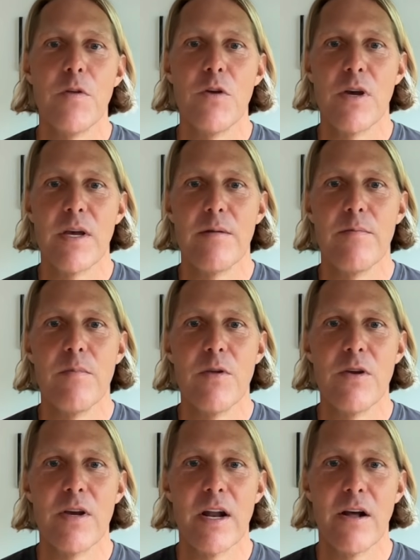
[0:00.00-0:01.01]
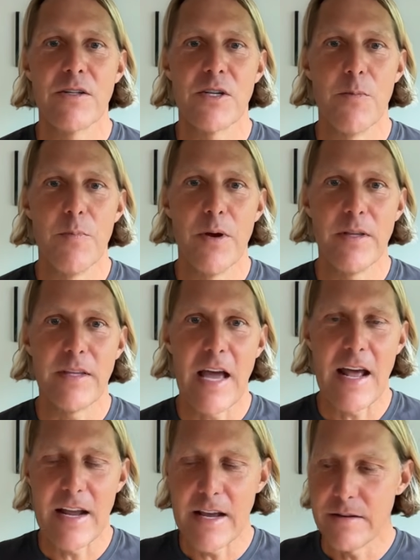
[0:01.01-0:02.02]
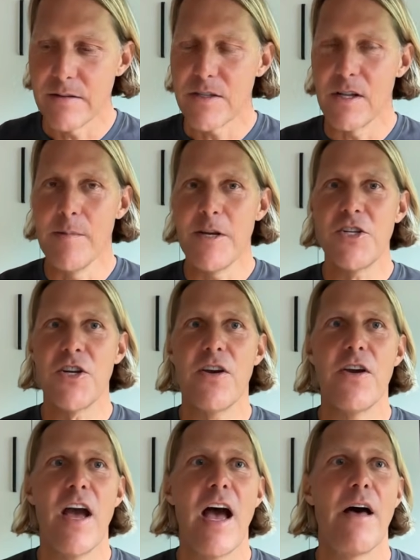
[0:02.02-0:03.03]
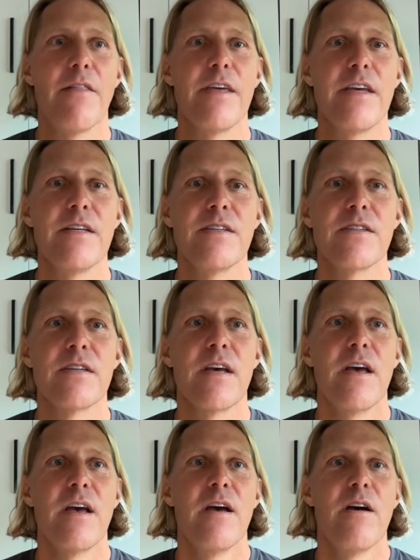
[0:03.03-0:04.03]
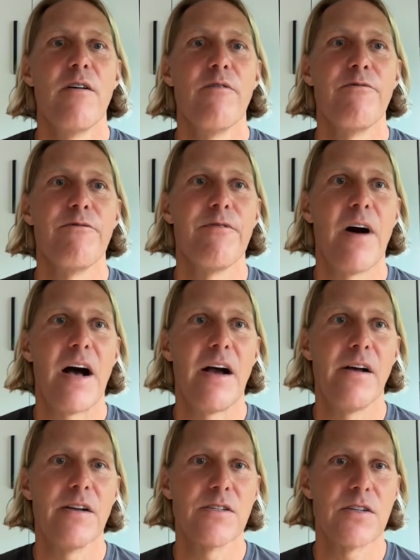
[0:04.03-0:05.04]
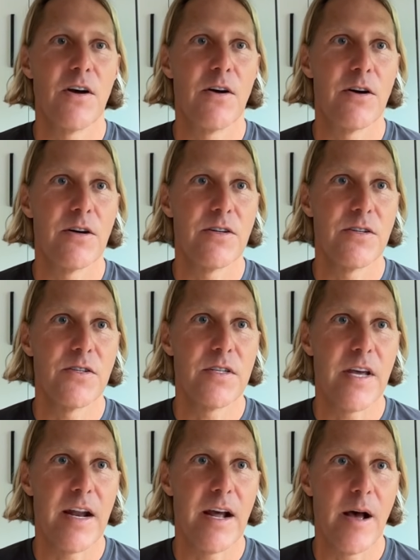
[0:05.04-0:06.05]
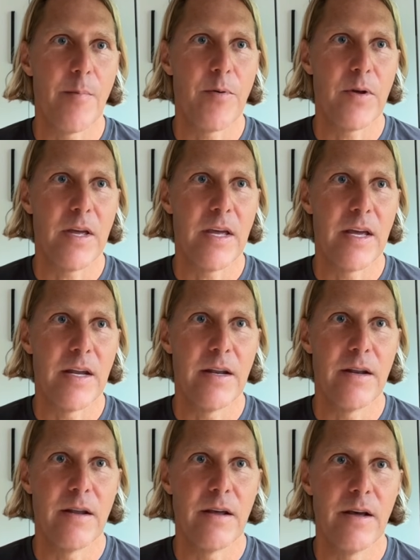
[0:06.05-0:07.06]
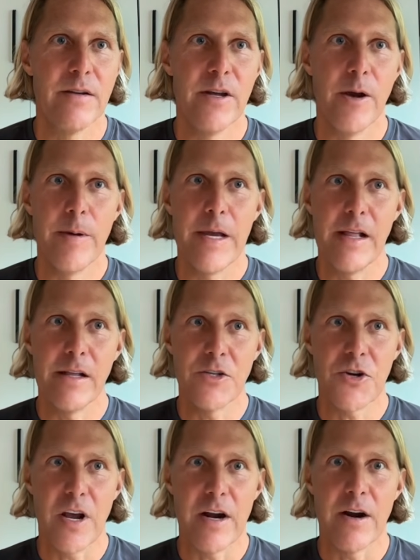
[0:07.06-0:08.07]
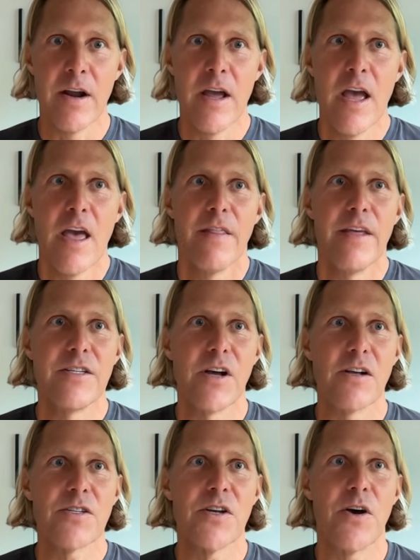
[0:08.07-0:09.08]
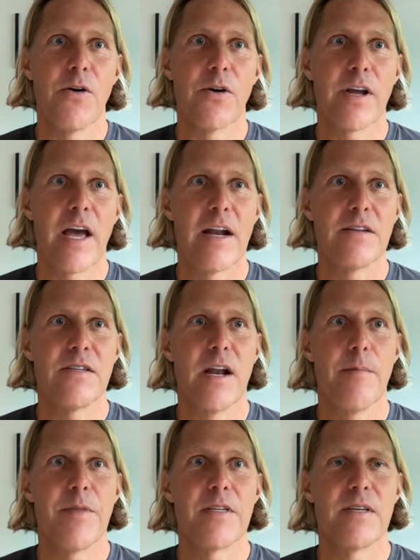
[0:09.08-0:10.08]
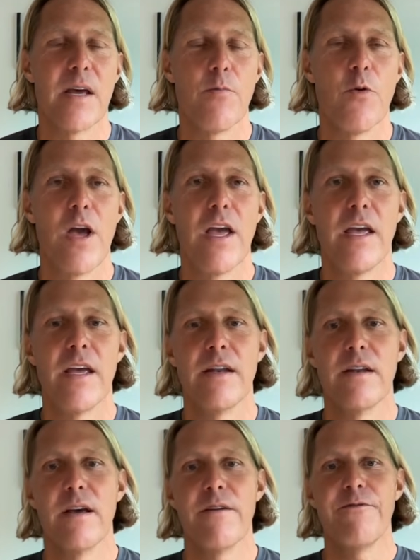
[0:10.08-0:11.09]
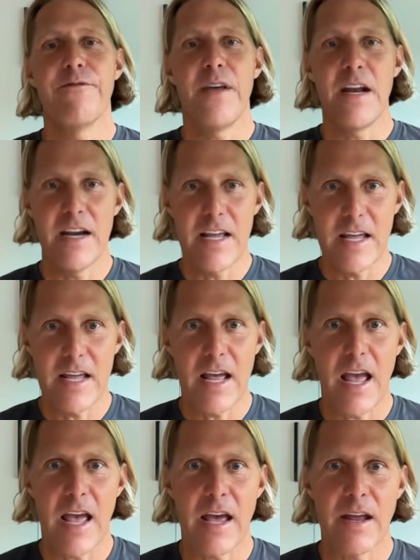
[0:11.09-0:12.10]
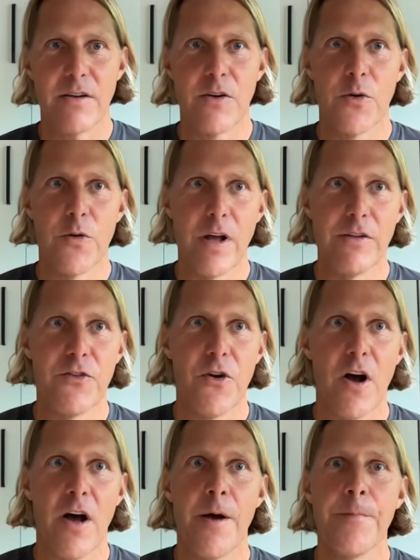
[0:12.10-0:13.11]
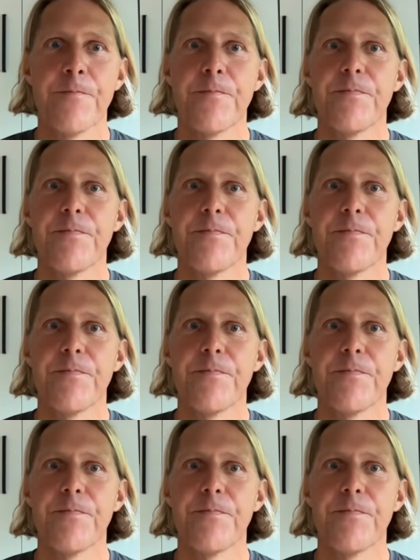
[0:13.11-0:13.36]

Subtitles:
you could also put that in. So let me show you how these files are set up in Adobe Illustrator. These also are kind of set up the same way in Affinity and CorelDRAW,